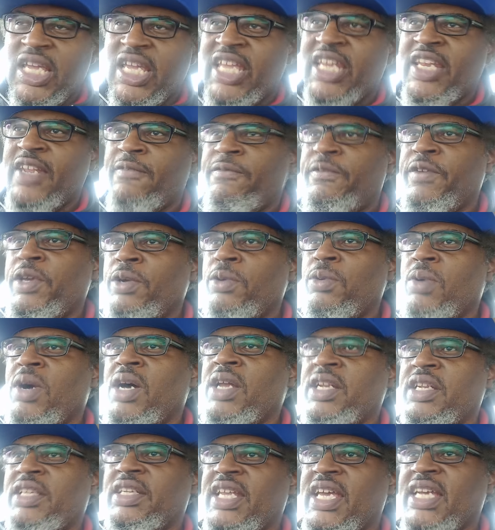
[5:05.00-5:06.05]
And if you
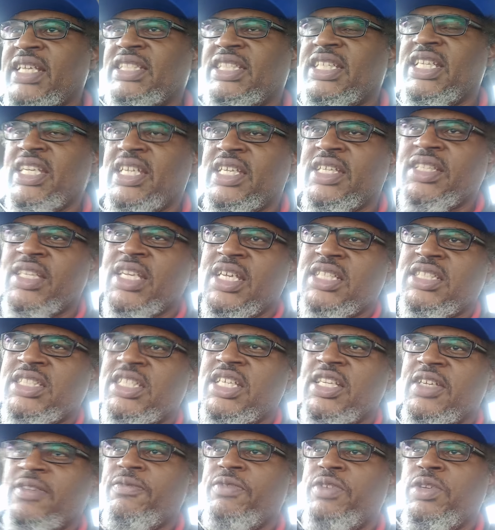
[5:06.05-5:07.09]
want to, next thing,
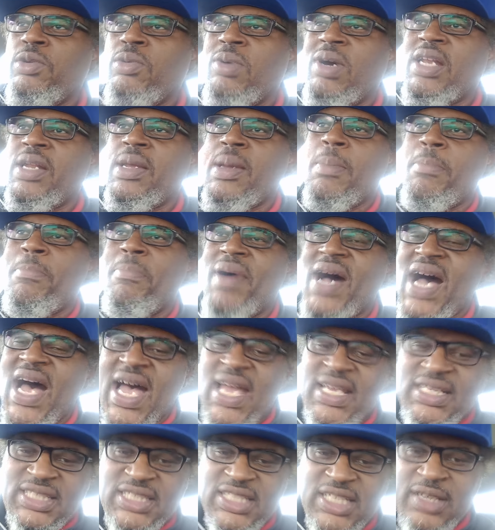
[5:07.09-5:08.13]
if you want to
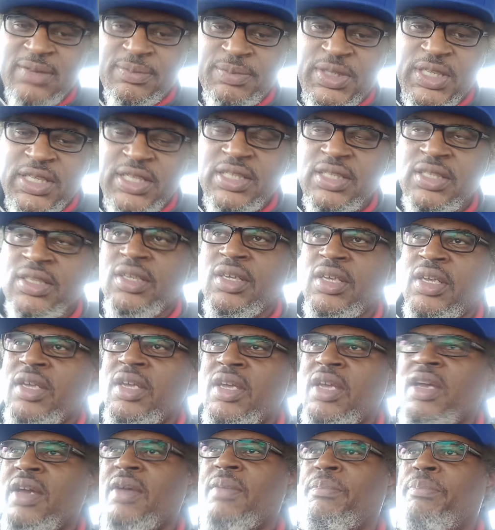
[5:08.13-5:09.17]
buy something,
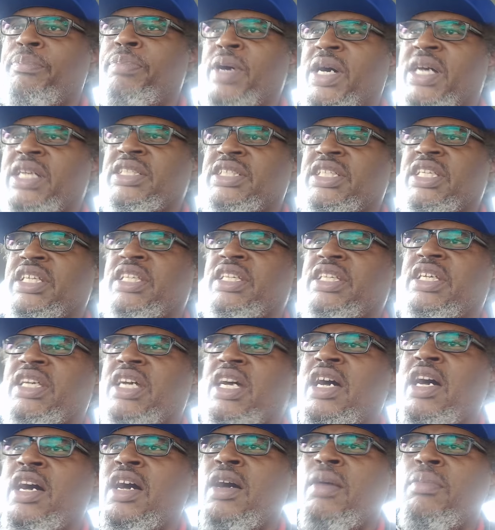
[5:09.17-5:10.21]
budget an
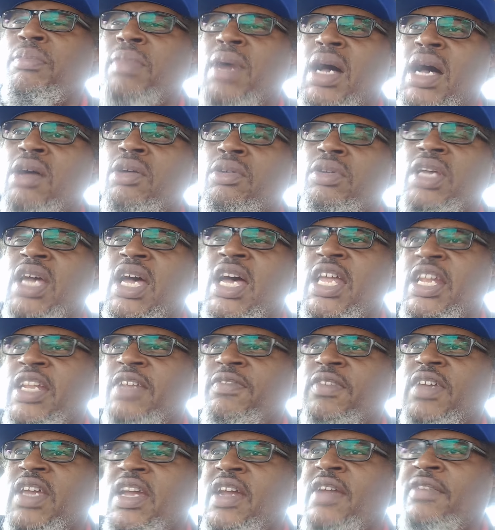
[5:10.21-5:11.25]
amount out
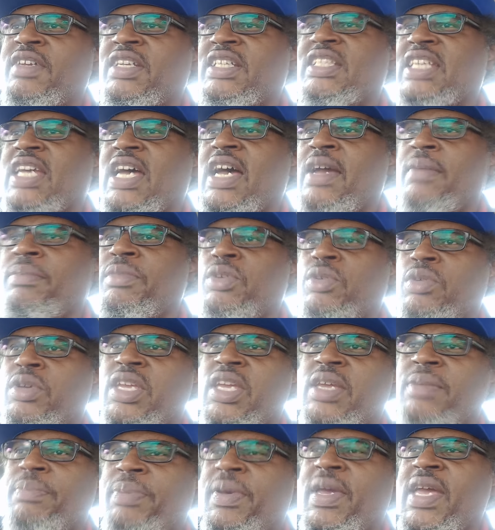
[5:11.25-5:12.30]
of every time you
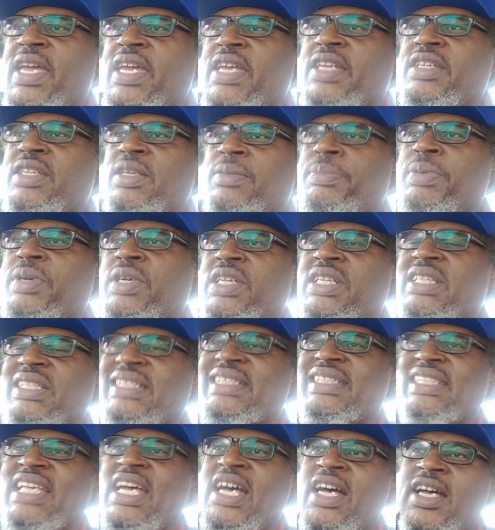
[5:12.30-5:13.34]
get paid to put
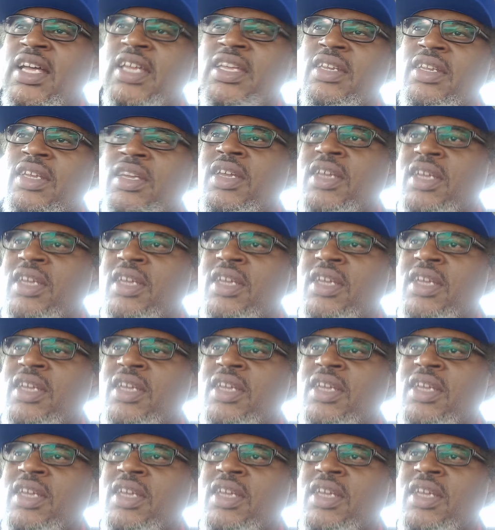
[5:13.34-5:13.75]
aside.